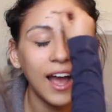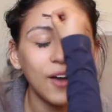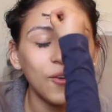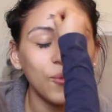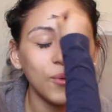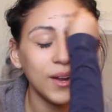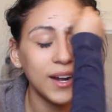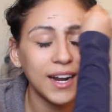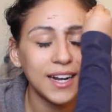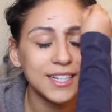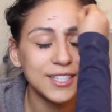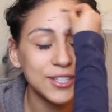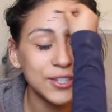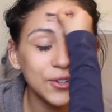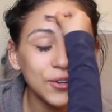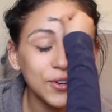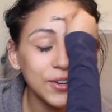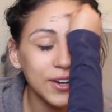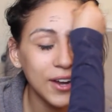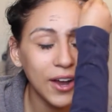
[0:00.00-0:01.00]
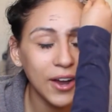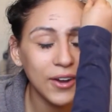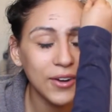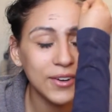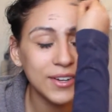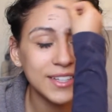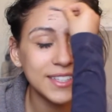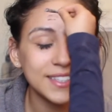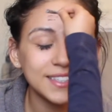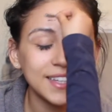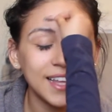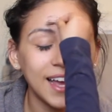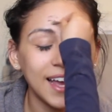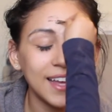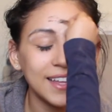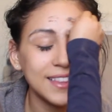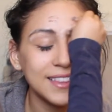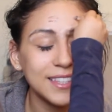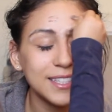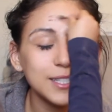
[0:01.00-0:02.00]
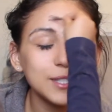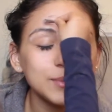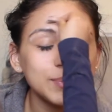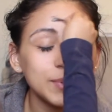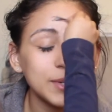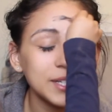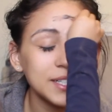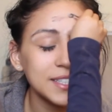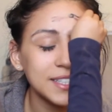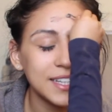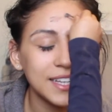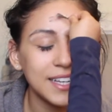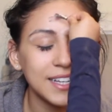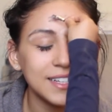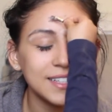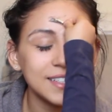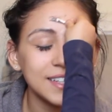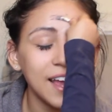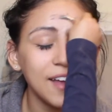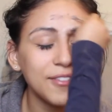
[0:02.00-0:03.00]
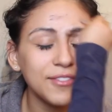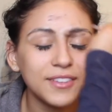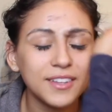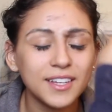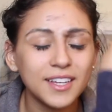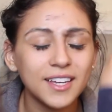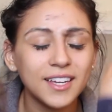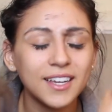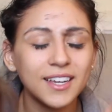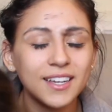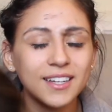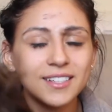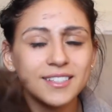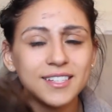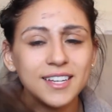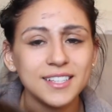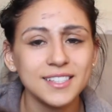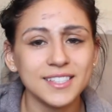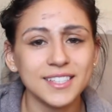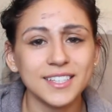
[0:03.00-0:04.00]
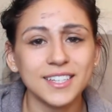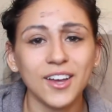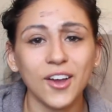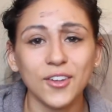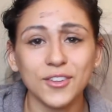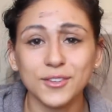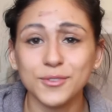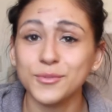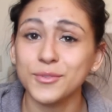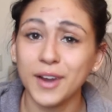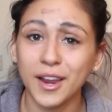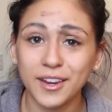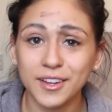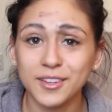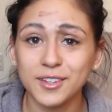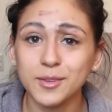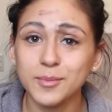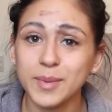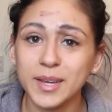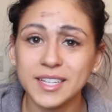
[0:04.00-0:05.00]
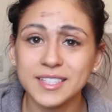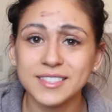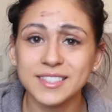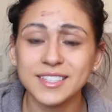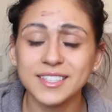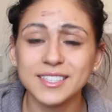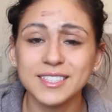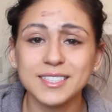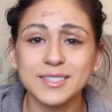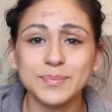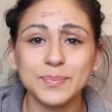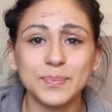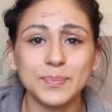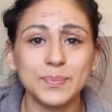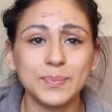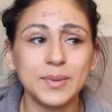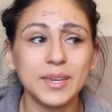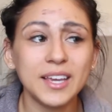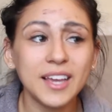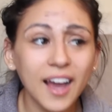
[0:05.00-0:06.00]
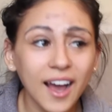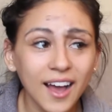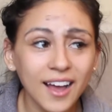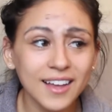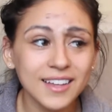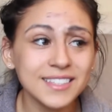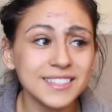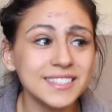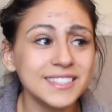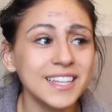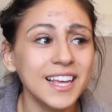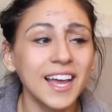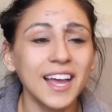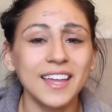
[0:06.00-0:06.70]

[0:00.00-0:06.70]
What I do know is that this person definitely does it on a regular basis because